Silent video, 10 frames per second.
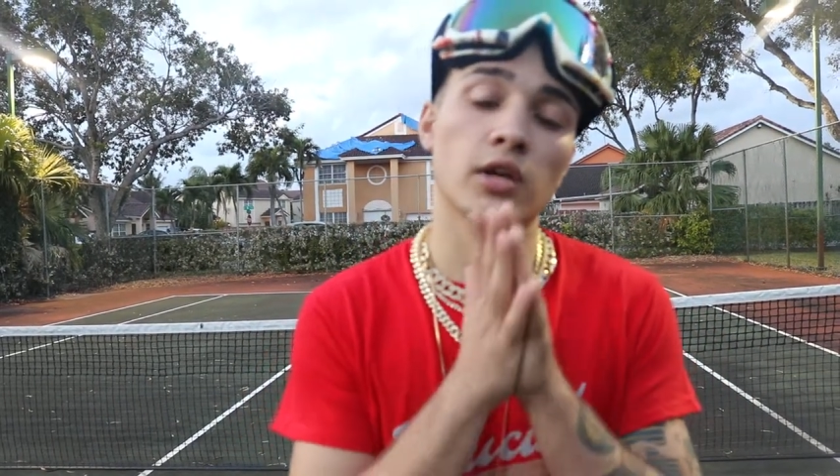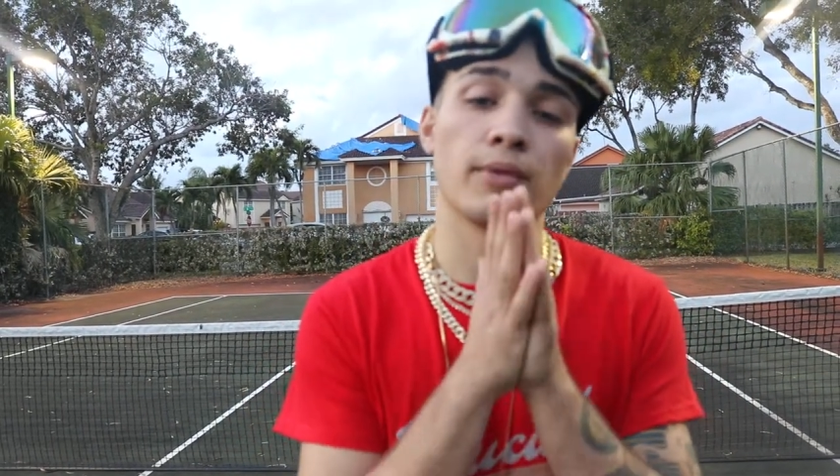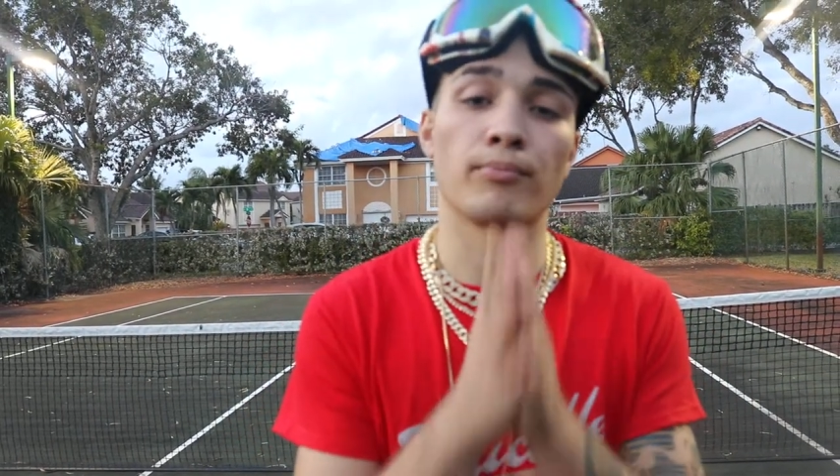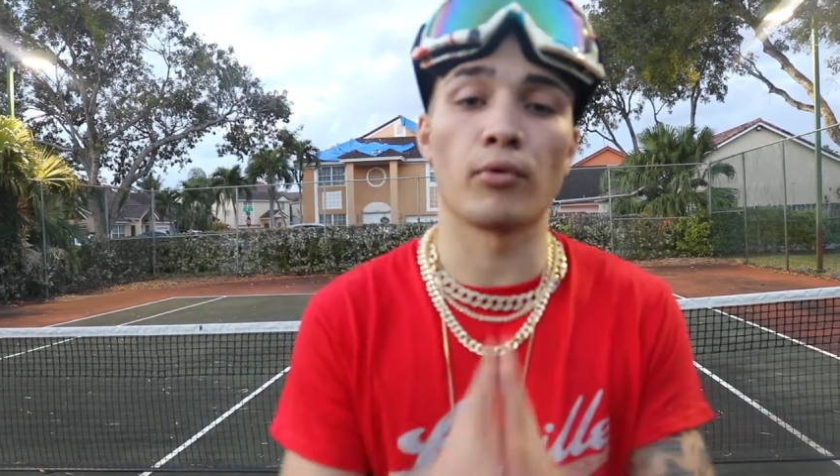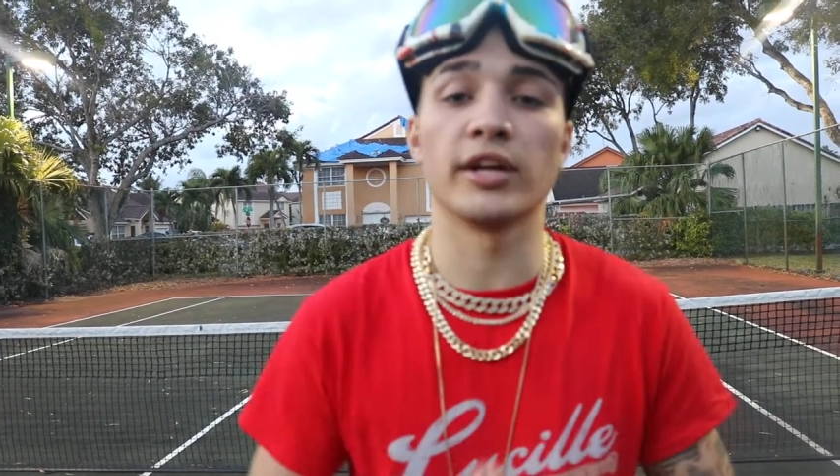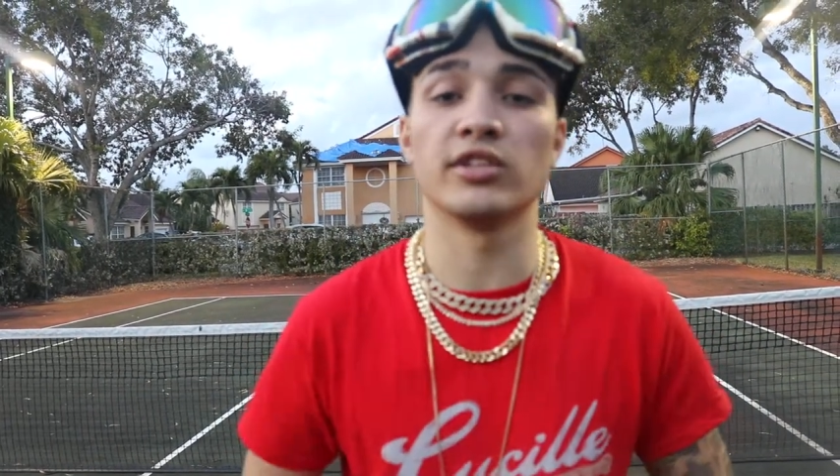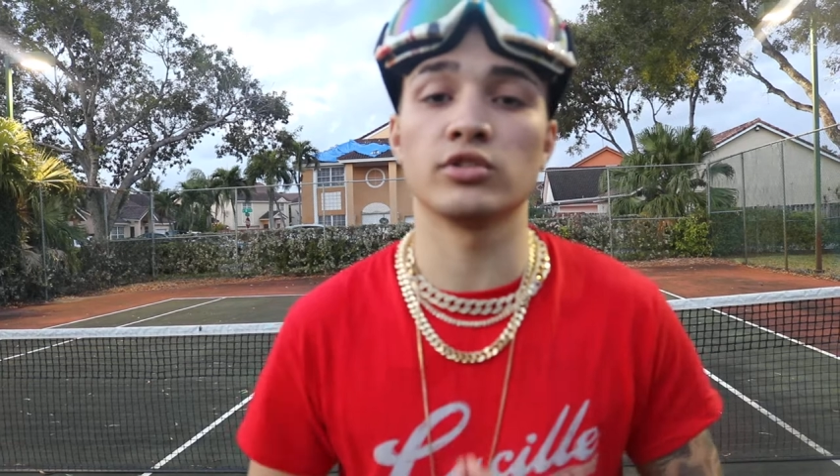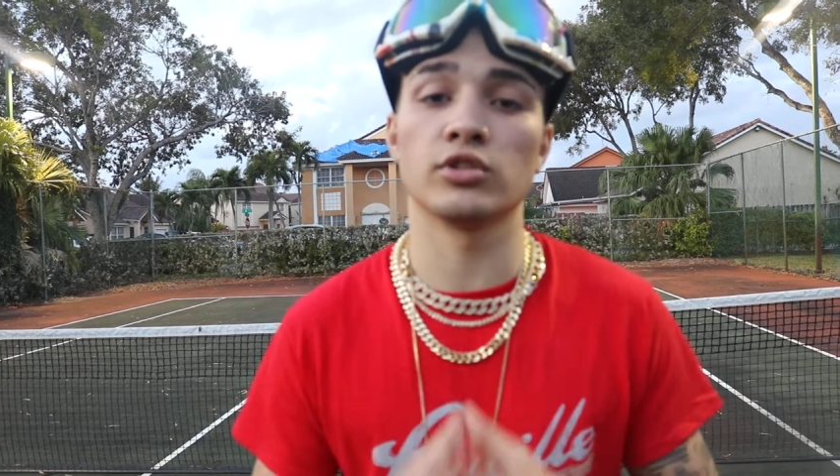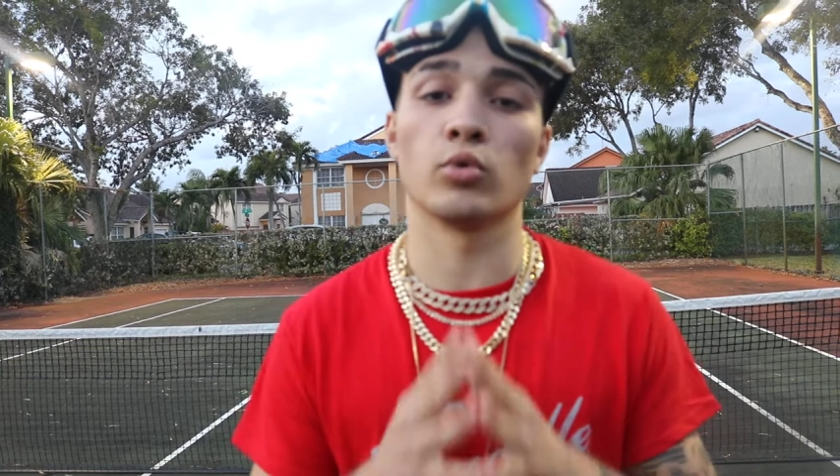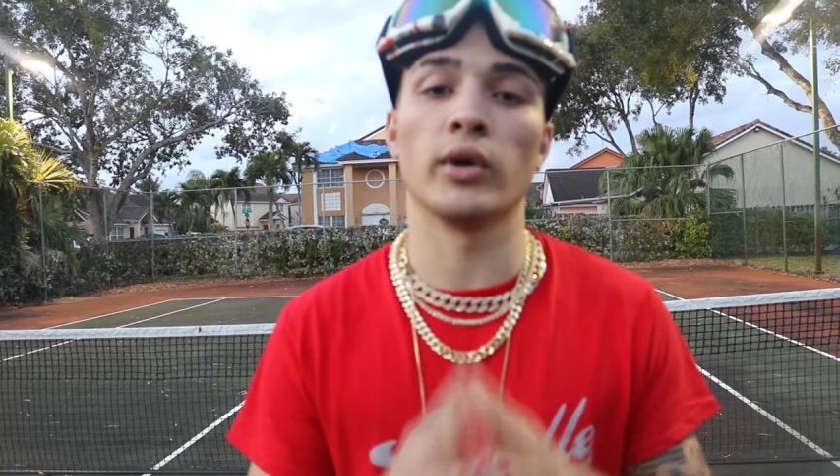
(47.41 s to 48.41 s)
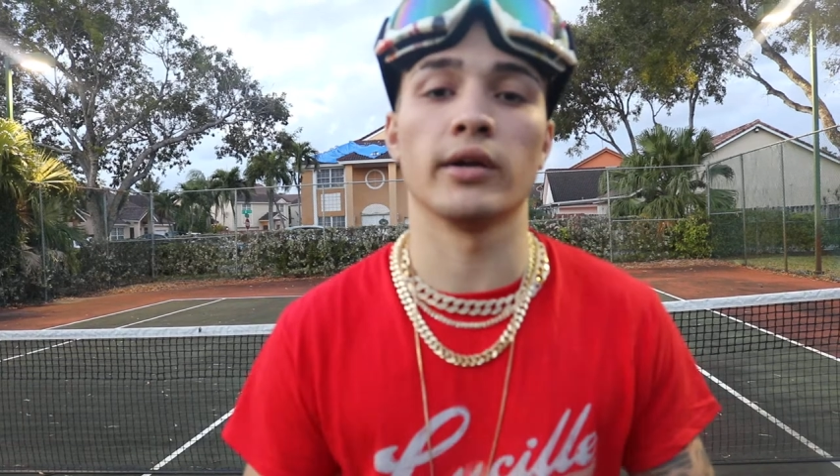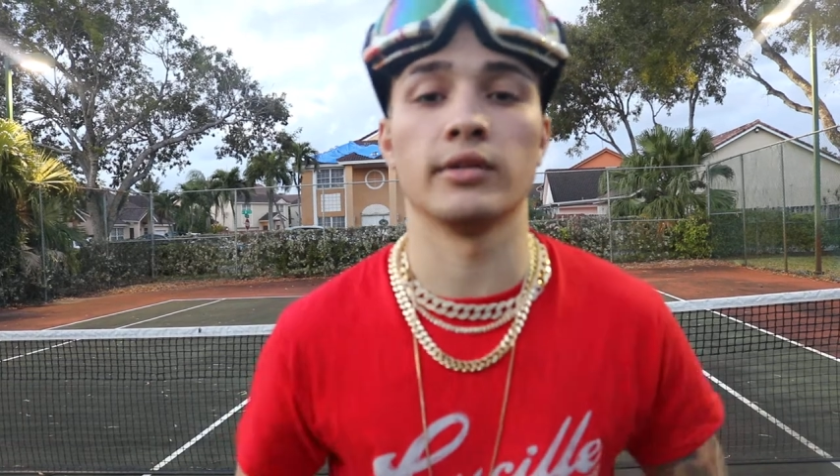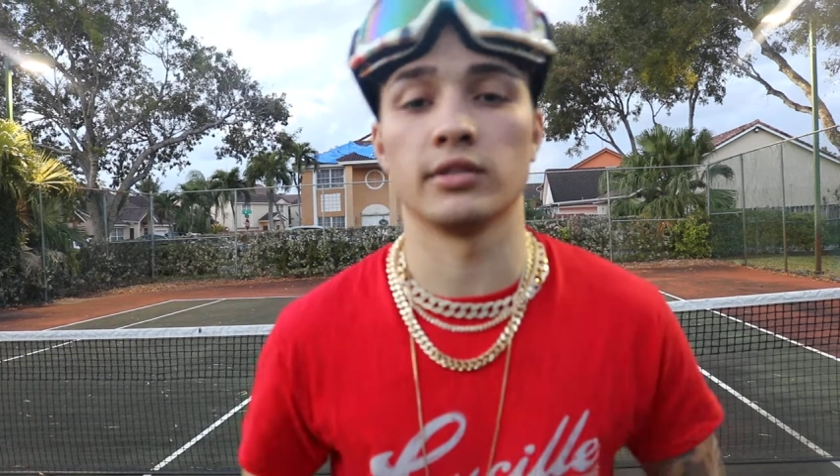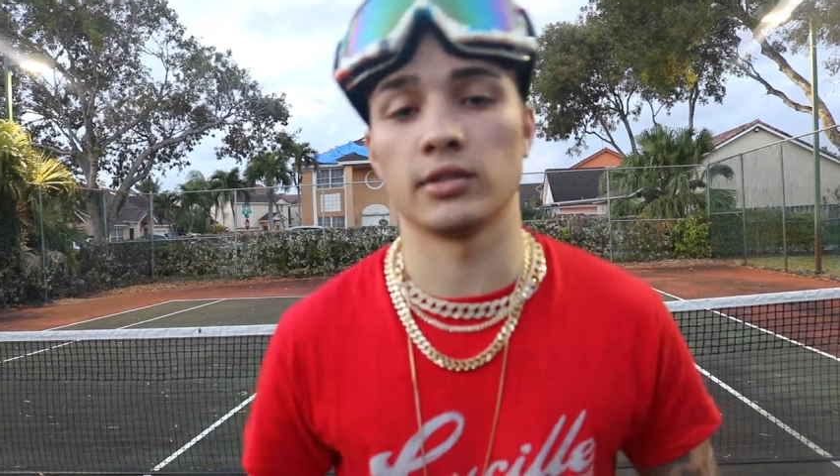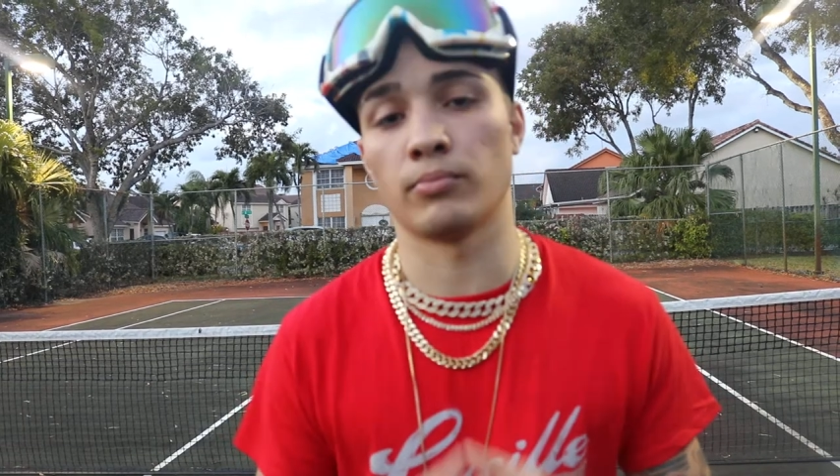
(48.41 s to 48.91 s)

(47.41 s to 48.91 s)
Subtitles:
embrace your weirdness,